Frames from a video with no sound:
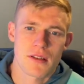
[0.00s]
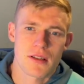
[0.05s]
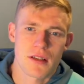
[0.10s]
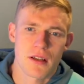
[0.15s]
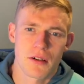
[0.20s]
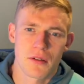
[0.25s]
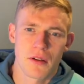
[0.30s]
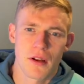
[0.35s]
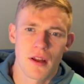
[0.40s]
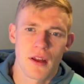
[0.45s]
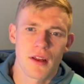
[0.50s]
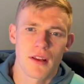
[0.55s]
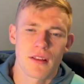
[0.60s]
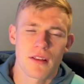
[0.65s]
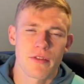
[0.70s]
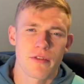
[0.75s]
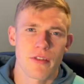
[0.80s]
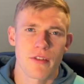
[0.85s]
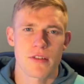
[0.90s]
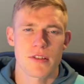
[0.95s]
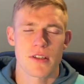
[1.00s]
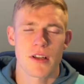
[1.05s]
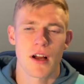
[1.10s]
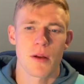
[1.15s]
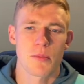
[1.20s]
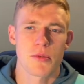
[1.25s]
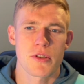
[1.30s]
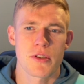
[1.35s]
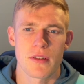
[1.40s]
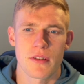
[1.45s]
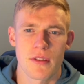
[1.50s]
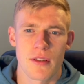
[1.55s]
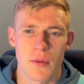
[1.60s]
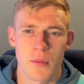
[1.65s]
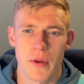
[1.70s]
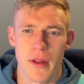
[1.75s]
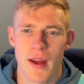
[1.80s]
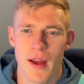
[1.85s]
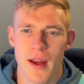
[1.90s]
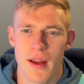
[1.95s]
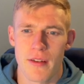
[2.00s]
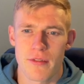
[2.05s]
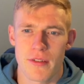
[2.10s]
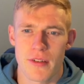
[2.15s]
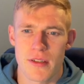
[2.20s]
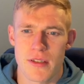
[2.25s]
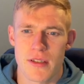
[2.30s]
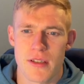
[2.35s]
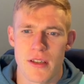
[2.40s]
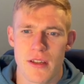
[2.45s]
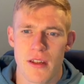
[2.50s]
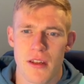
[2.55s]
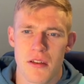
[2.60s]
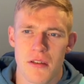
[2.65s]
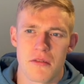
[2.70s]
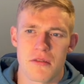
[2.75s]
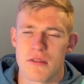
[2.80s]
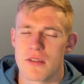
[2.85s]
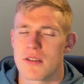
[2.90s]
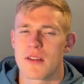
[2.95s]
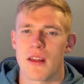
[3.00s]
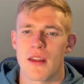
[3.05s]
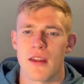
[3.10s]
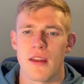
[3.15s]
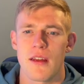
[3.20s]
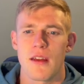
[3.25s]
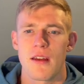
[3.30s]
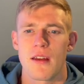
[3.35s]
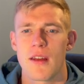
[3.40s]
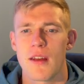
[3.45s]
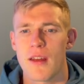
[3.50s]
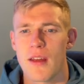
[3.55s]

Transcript: So the first option that we have is to use the